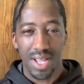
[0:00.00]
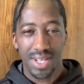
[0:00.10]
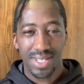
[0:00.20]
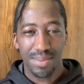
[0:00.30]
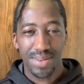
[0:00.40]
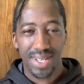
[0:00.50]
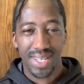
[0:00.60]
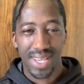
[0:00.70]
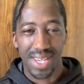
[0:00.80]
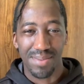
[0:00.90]
To play the
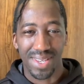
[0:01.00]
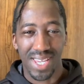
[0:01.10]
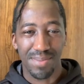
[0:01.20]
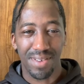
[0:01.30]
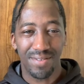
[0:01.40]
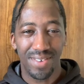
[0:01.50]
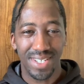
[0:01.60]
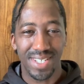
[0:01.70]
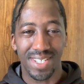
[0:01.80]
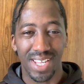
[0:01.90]
game and keep it fun
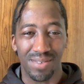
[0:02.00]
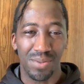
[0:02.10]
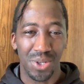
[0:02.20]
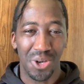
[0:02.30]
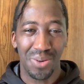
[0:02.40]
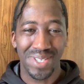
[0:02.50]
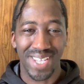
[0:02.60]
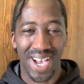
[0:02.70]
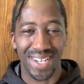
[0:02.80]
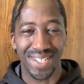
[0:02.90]
and safe, we always
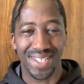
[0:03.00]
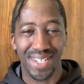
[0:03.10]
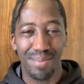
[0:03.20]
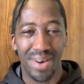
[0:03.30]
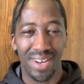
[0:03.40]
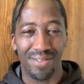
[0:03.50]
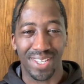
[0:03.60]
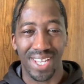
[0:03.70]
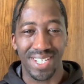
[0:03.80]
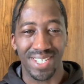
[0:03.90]
add in some
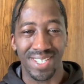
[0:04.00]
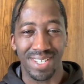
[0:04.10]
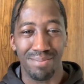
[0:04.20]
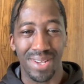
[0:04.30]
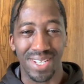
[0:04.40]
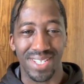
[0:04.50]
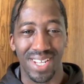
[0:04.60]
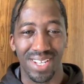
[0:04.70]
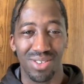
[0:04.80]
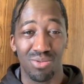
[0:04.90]
modifications and
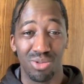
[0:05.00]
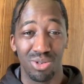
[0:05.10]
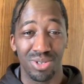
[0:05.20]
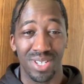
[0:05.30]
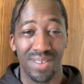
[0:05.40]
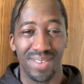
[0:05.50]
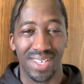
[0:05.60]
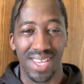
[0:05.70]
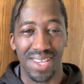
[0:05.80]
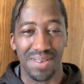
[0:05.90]
maintain the rules of the
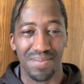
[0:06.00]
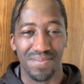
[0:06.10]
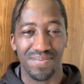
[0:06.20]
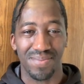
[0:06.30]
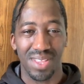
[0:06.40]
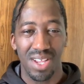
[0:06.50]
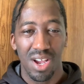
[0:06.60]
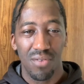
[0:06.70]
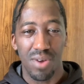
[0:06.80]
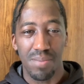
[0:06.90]
game.
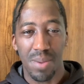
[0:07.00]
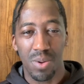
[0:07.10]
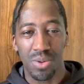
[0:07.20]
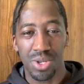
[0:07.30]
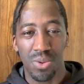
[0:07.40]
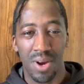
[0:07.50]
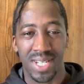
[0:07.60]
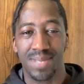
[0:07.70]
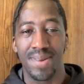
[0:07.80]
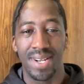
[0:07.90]
Remember, when you are
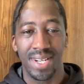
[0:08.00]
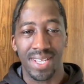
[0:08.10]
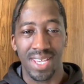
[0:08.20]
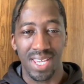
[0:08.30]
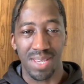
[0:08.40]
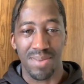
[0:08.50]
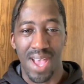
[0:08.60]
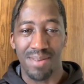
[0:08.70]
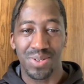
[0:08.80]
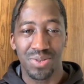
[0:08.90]
explaining the game,
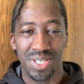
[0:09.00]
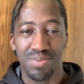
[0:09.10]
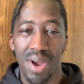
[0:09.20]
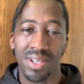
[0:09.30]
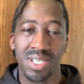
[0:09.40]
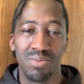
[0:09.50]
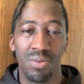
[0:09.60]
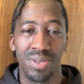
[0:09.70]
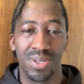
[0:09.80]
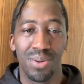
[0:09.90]
have students practice
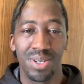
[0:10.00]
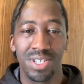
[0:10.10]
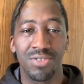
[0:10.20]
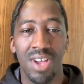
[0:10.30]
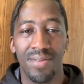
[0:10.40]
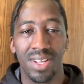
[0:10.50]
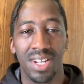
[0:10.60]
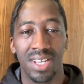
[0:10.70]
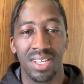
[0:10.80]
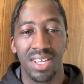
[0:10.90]
moving towards the traffic
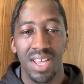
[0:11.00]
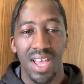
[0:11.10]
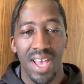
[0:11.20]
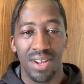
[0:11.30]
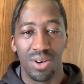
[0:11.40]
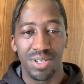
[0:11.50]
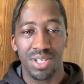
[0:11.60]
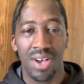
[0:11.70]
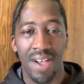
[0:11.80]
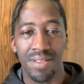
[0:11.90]
light and
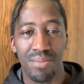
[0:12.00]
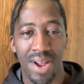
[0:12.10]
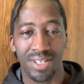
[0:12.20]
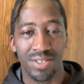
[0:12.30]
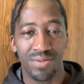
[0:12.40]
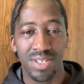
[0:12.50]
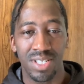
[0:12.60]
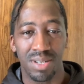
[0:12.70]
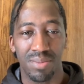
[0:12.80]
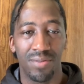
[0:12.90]
also have them practice
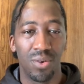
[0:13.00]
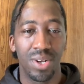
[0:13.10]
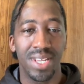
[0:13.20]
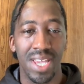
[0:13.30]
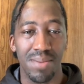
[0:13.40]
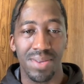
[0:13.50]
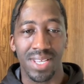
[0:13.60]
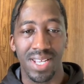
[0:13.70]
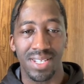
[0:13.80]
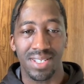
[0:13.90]
freezing before the game
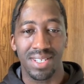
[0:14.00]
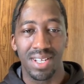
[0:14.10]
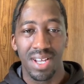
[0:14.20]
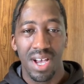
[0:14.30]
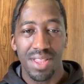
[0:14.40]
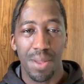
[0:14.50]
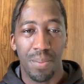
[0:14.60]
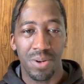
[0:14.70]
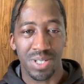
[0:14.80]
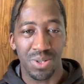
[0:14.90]
begins. The
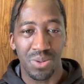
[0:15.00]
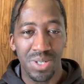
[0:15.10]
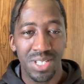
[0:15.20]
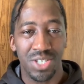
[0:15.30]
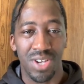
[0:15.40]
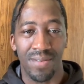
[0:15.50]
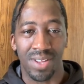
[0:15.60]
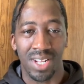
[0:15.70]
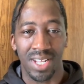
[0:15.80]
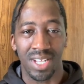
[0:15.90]
person who is the
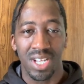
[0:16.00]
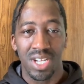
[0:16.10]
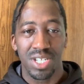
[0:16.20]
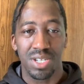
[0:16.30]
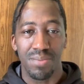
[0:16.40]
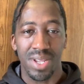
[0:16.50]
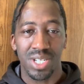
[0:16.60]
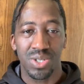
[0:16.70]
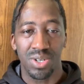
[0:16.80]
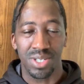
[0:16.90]
traffic light should make
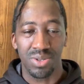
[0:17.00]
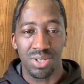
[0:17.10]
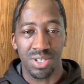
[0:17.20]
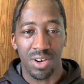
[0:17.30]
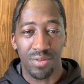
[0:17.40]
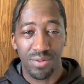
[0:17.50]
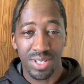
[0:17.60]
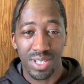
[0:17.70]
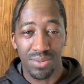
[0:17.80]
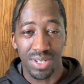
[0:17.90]
sure the students are
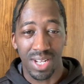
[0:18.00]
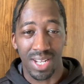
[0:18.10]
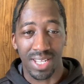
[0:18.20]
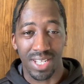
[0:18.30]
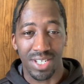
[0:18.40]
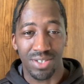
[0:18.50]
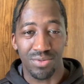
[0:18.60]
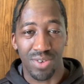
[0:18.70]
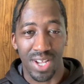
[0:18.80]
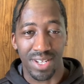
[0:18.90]
freezing when the light is
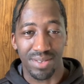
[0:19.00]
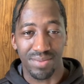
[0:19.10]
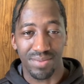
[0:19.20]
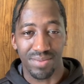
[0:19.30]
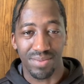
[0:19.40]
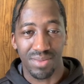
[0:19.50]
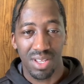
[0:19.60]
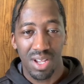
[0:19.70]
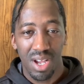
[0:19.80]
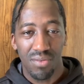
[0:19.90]
red.
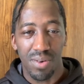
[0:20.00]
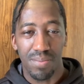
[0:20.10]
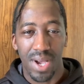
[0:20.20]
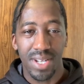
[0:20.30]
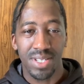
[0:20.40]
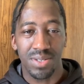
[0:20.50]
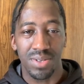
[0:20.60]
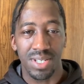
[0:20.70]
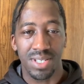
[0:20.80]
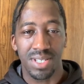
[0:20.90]
Remind the
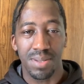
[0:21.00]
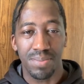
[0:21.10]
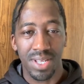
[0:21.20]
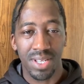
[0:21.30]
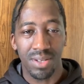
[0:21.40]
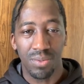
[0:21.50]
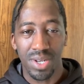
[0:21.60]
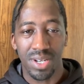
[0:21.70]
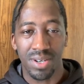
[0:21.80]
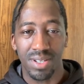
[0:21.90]
students to be the
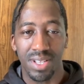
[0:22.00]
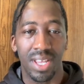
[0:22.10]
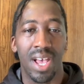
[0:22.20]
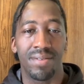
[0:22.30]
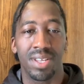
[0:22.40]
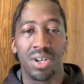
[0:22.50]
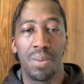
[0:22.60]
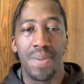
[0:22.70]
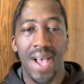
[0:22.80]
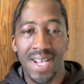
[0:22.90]
winner, they have to go
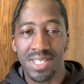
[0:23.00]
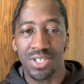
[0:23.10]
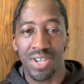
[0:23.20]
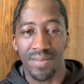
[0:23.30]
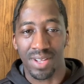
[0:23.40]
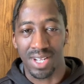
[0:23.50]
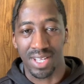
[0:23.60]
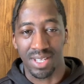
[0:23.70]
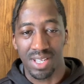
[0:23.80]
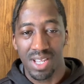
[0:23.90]
past the traffic
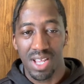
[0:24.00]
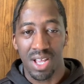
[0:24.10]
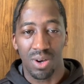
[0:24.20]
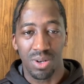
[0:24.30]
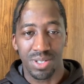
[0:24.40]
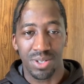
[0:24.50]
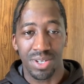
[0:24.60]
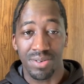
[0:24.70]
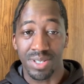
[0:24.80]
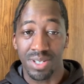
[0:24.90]
light, and also
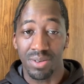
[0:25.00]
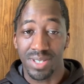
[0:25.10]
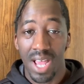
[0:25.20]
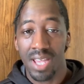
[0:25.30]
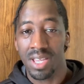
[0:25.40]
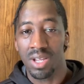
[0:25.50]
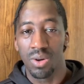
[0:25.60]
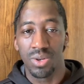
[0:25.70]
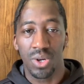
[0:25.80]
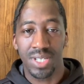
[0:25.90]
there is no tagging
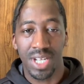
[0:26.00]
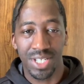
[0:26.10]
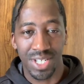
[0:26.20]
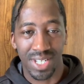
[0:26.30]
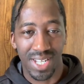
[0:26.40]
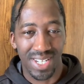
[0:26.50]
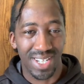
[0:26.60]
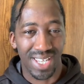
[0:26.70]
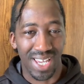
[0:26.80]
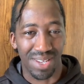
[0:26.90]
nor touching in the
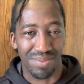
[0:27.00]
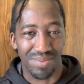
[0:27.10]
game.